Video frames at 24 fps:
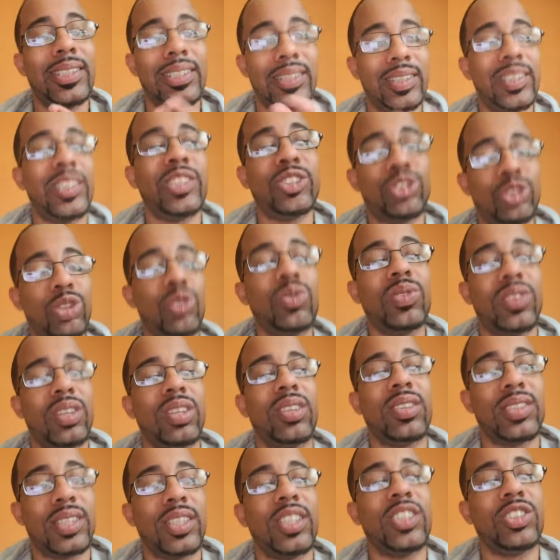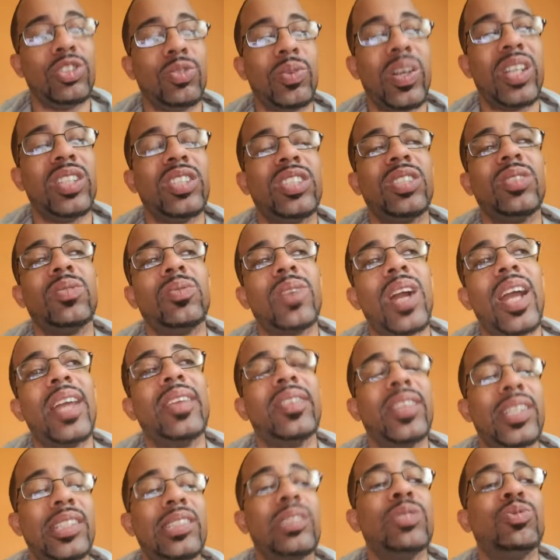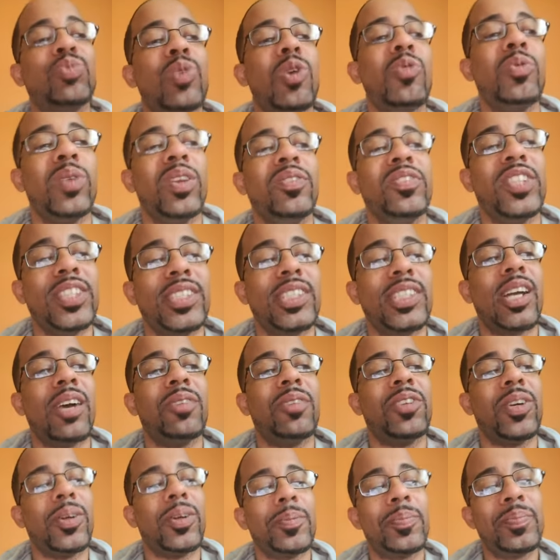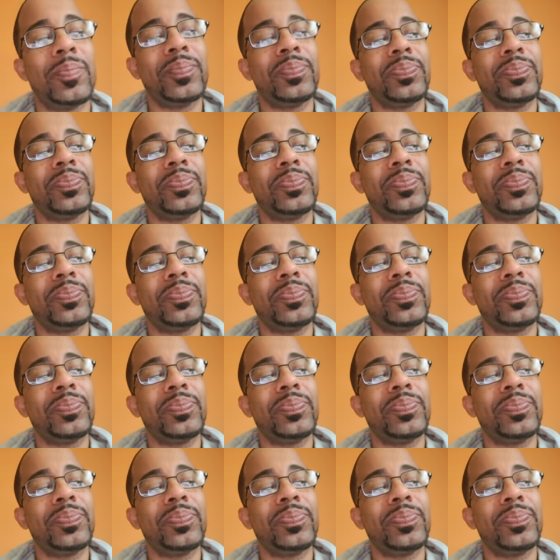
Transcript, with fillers: this is the truth of the situation, right? This is what we've discovered.